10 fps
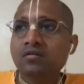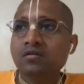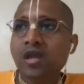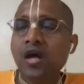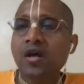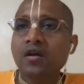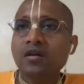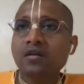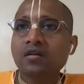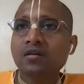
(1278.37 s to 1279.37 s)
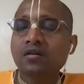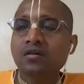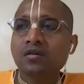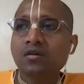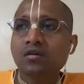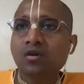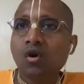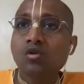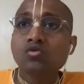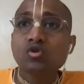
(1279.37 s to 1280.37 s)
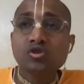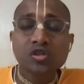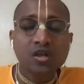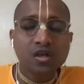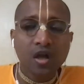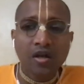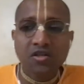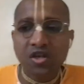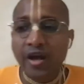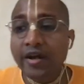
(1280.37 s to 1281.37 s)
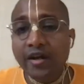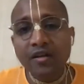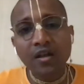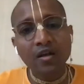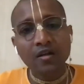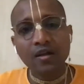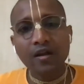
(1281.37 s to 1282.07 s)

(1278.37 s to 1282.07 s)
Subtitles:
that also she hated that